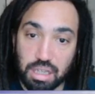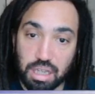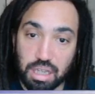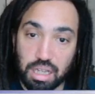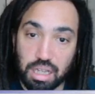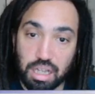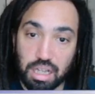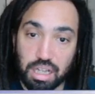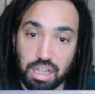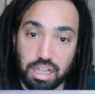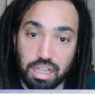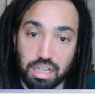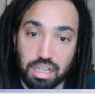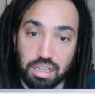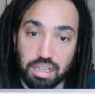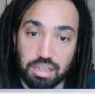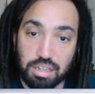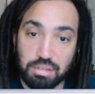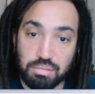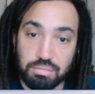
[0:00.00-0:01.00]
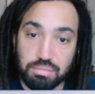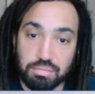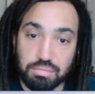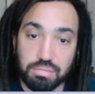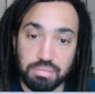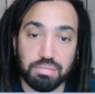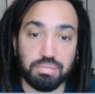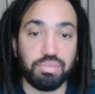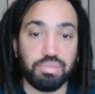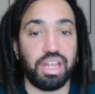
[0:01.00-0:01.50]
um,
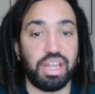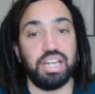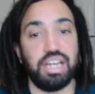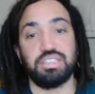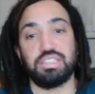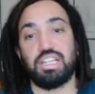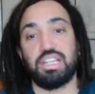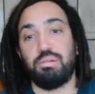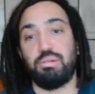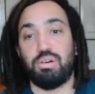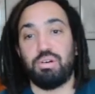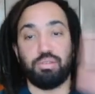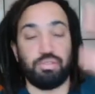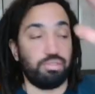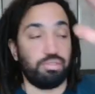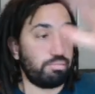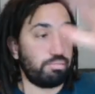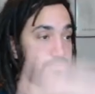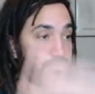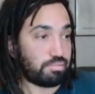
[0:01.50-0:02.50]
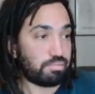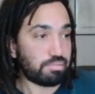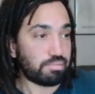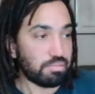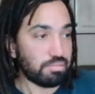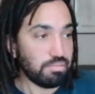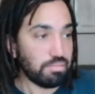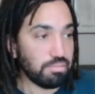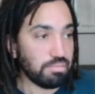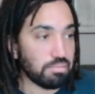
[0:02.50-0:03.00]
that has come off.
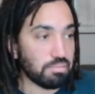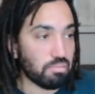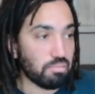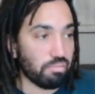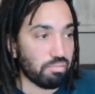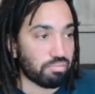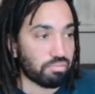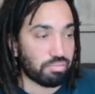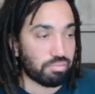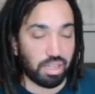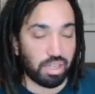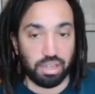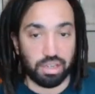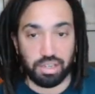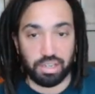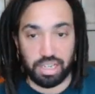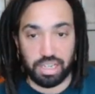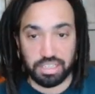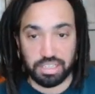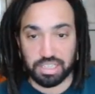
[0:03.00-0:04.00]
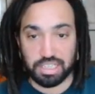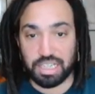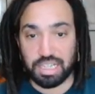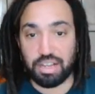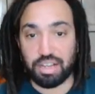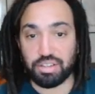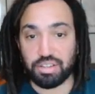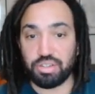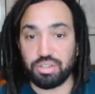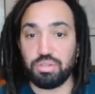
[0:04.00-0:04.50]
Okay, so
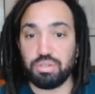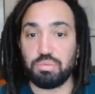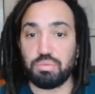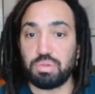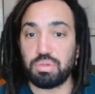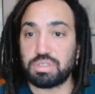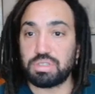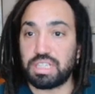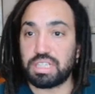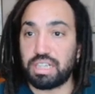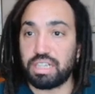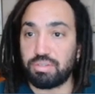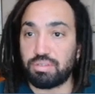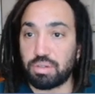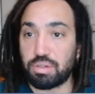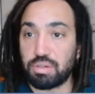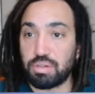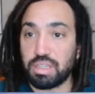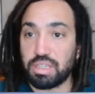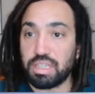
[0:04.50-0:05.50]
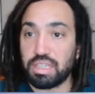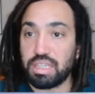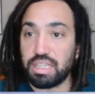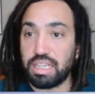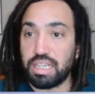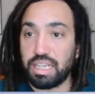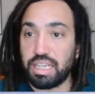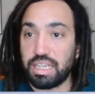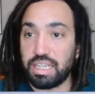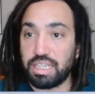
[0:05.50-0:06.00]
now the new water level
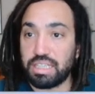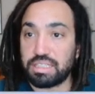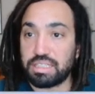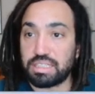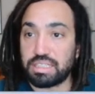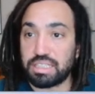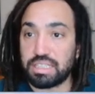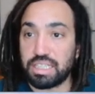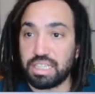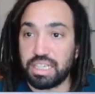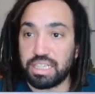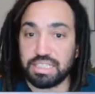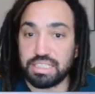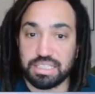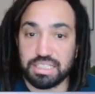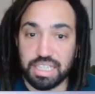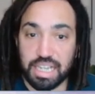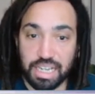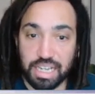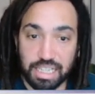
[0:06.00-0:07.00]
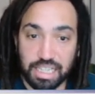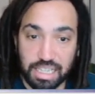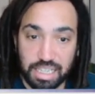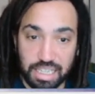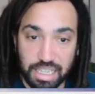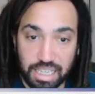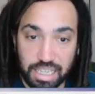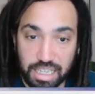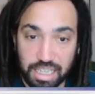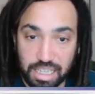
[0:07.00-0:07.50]
is
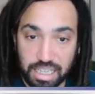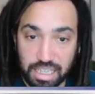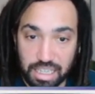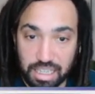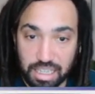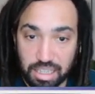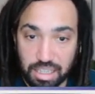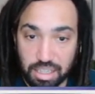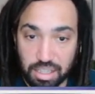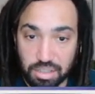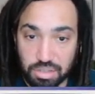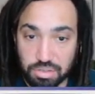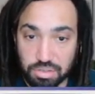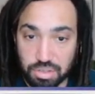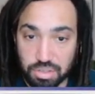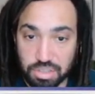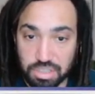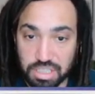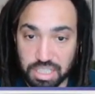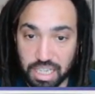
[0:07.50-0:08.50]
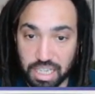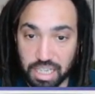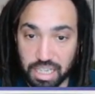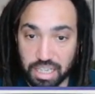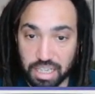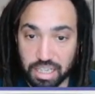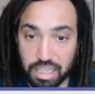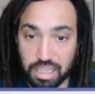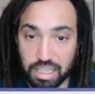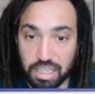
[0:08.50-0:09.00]
exactly across
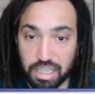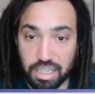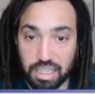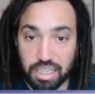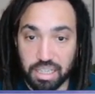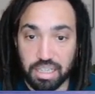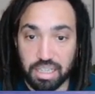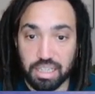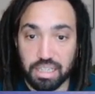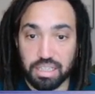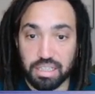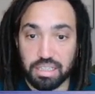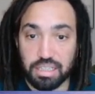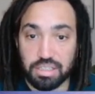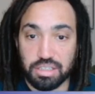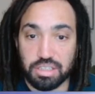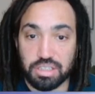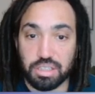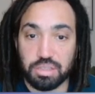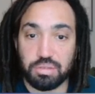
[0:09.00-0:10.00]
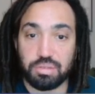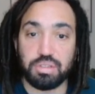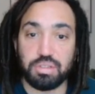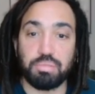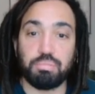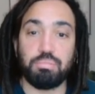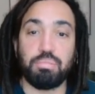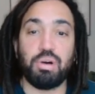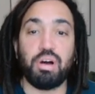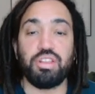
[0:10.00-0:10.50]
here. So
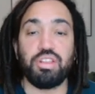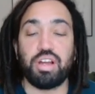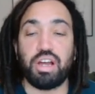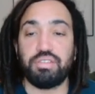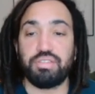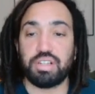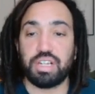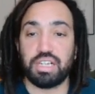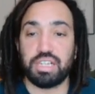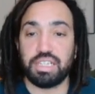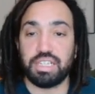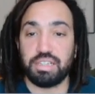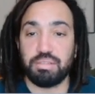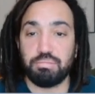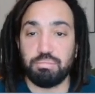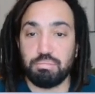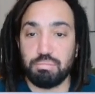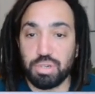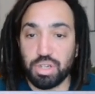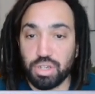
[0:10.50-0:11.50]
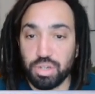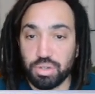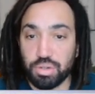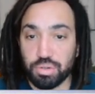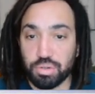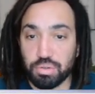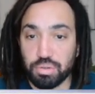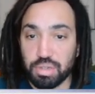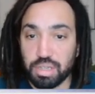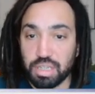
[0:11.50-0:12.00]
the part that I've coloured in
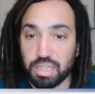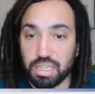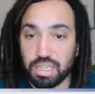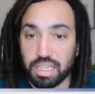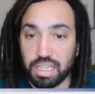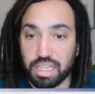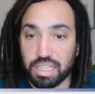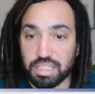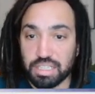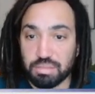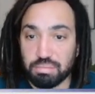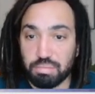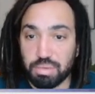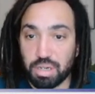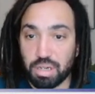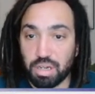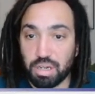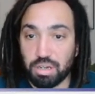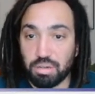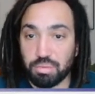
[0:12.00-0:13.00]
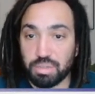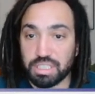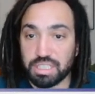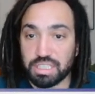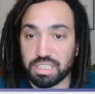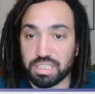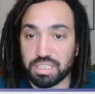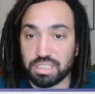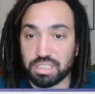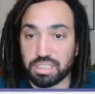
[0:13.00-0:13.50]
blue is the part which
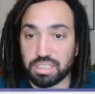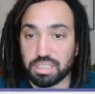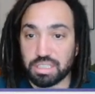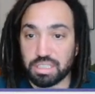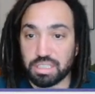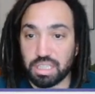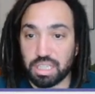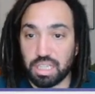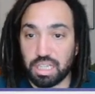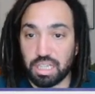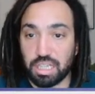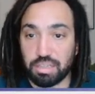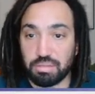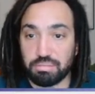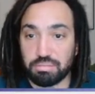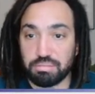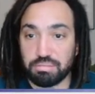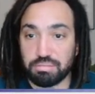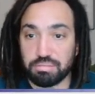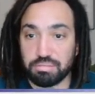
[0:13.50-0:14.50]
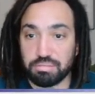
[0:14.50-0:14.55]
has um,